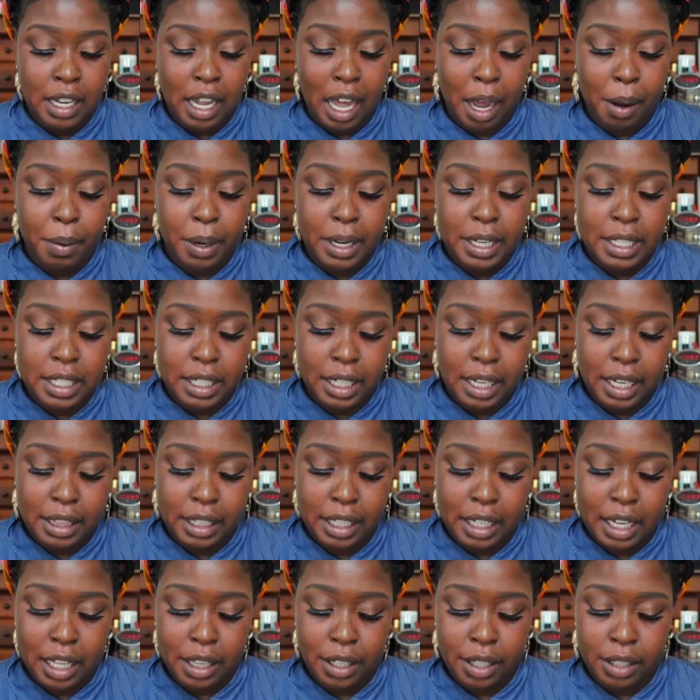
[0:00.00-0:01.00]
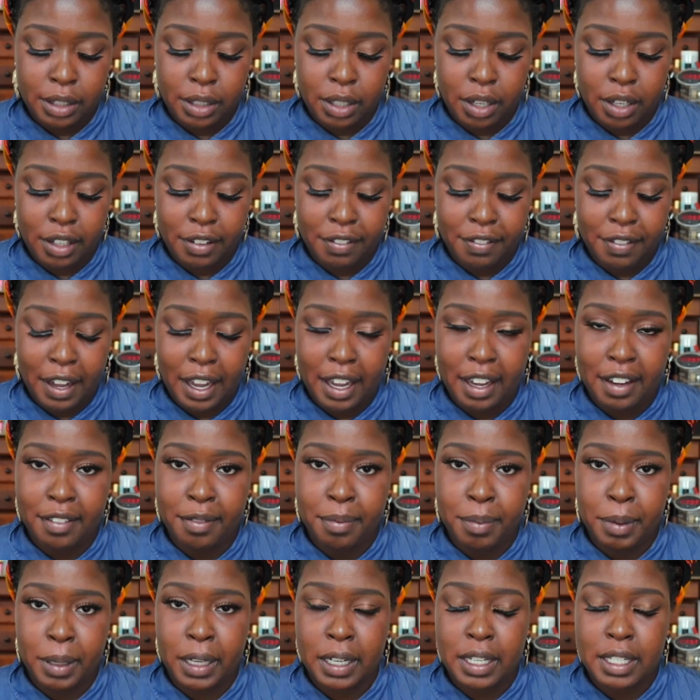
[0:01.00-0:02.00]
I wanted to get the color
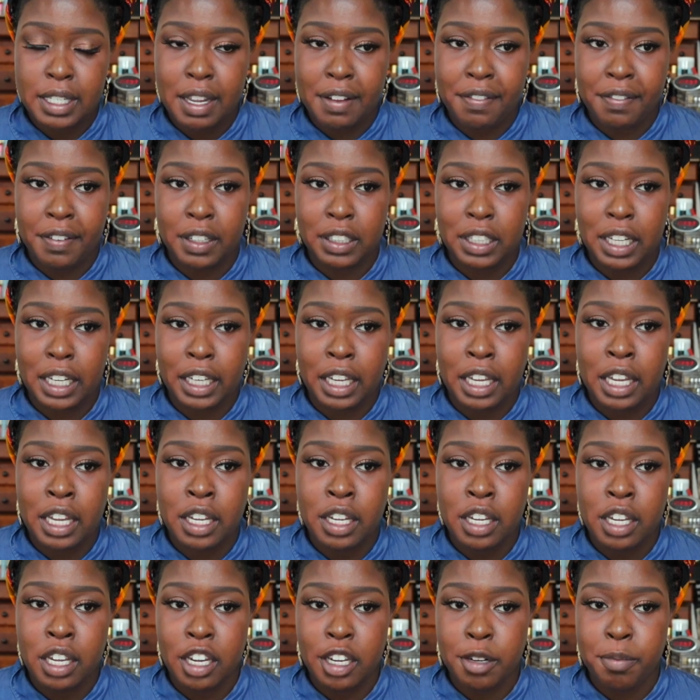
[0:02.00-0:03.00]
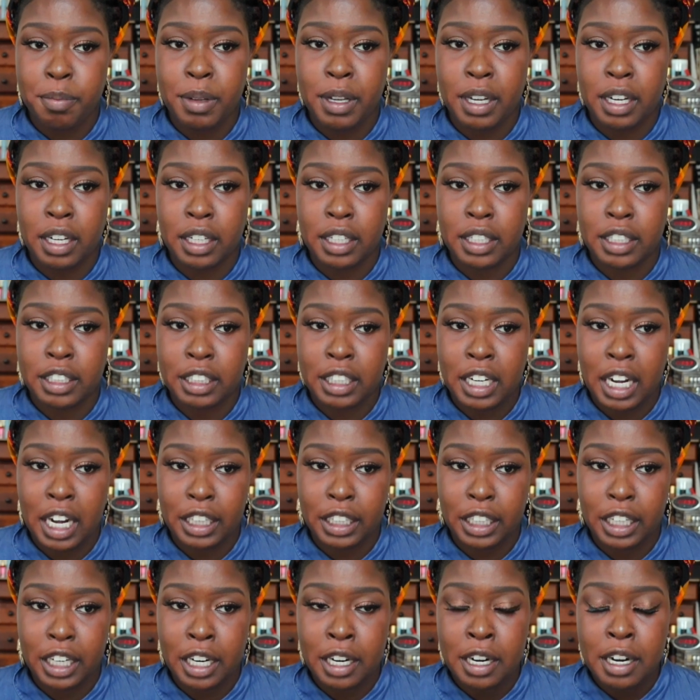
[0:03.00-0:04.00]
35 because I felt like it'd be a good
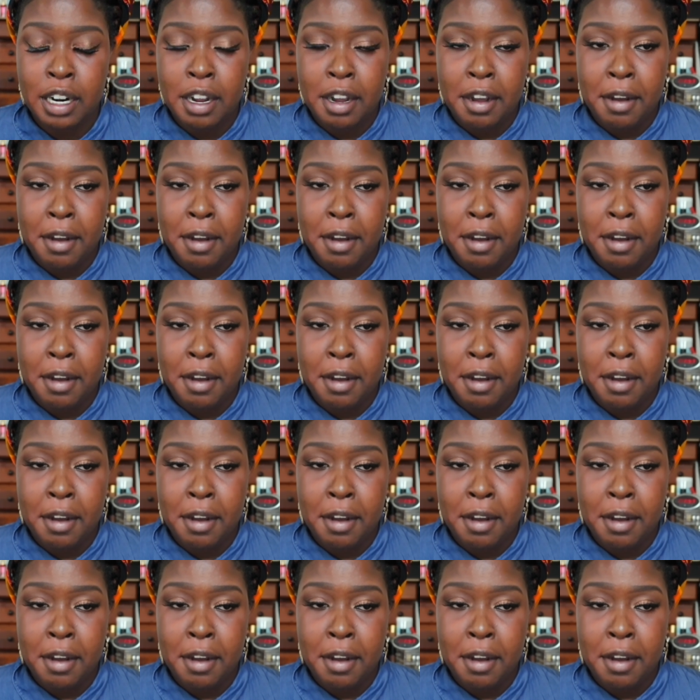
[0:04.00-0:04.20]
color,